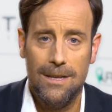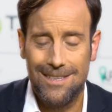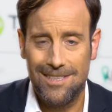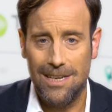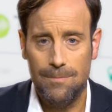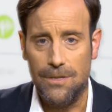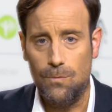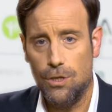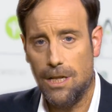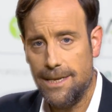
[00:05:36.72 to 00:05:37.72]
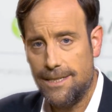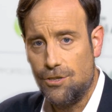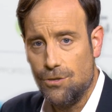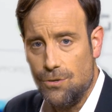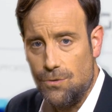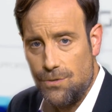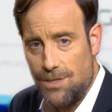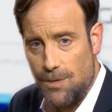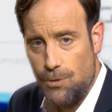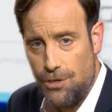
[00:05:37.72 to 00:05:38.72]
Simon, would like to
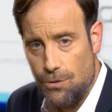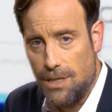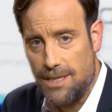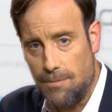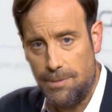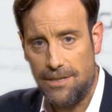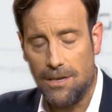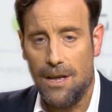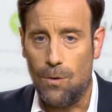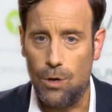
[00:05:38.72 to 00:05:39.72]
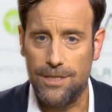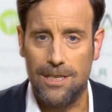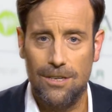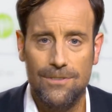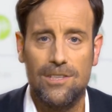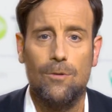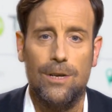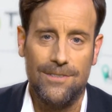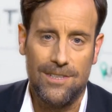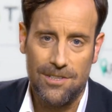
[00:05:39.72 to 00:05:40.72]
see with you a little bit what the
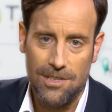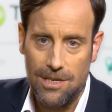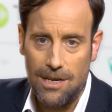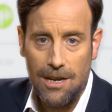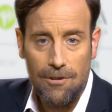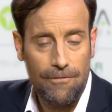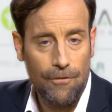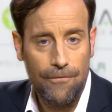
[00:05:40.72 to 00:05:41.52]
consequences are for